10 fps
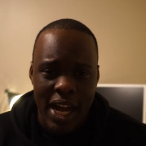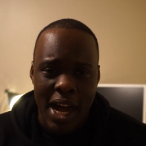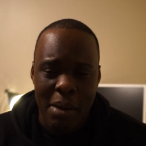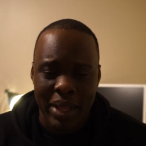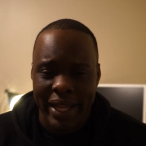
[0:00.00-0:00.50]

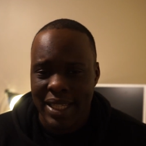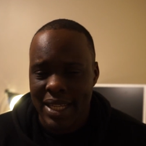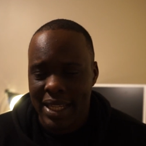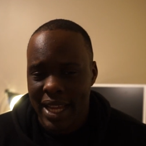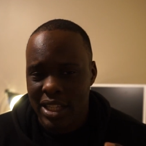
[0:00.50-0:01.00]
Um, like I
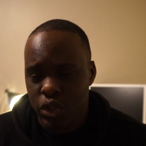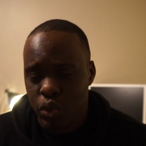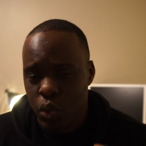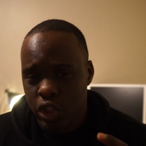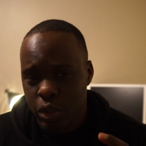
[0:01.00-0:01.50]
said, guys, there's
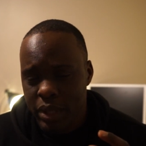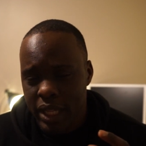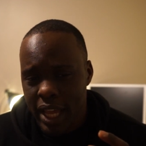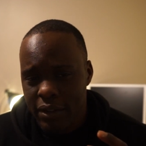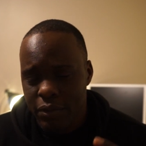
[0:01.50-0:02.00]
going to
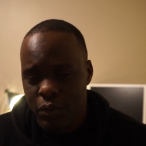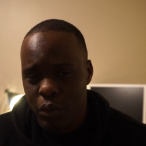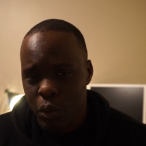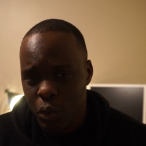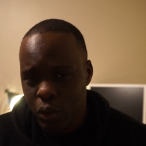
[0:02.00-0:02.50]
be a
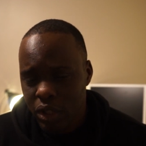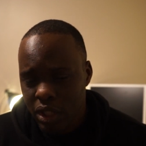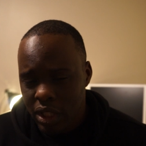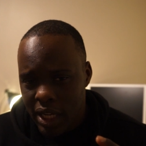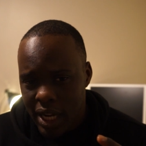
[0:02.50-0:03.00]
full
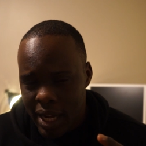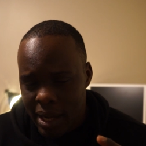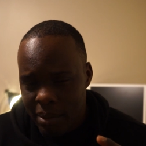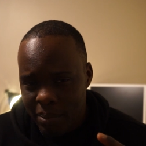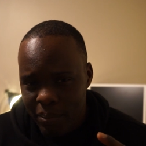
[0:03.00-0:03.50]

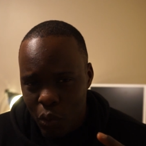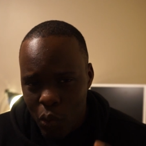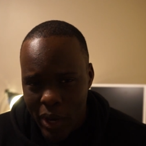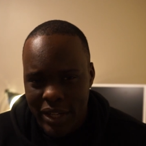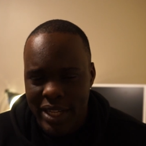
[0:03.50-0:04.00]
um,
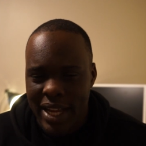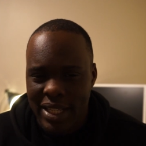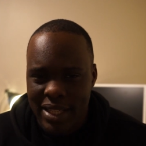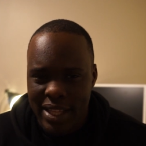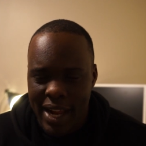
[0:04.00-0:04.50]
wear
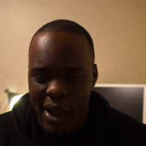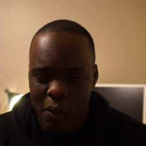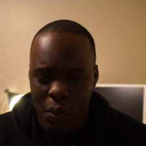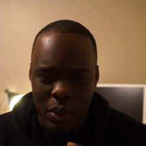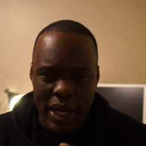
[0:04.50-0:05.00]
test that I
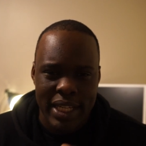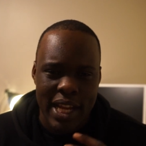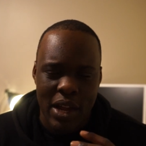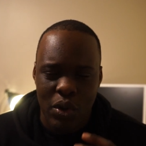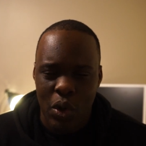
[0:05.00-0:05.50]
will break
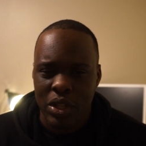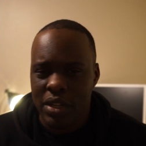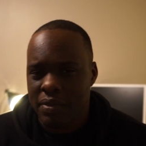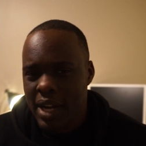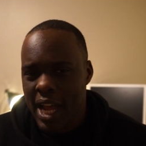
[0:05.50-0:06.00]
down all the
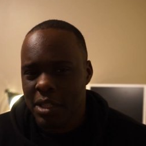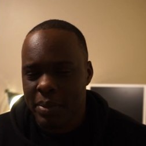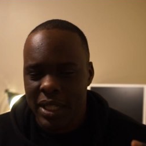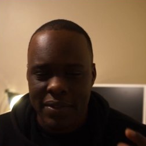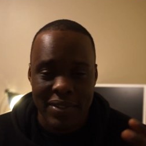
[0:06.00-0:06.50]
different
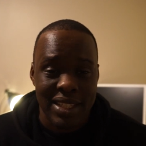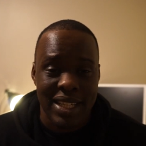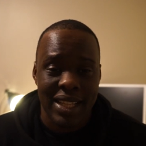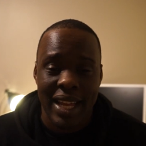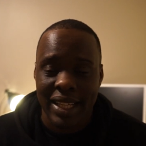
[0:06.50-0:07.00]
aspects of things
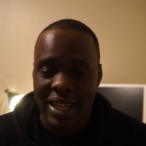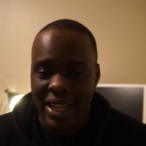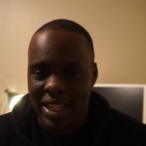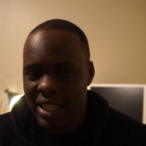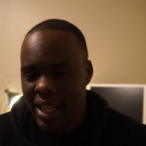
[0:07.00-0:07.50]
I liked and
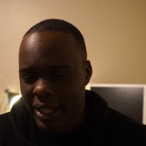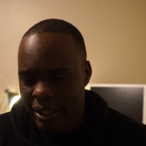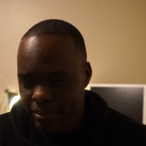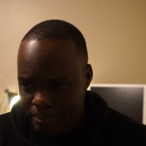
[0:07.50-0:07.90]
I didn't like.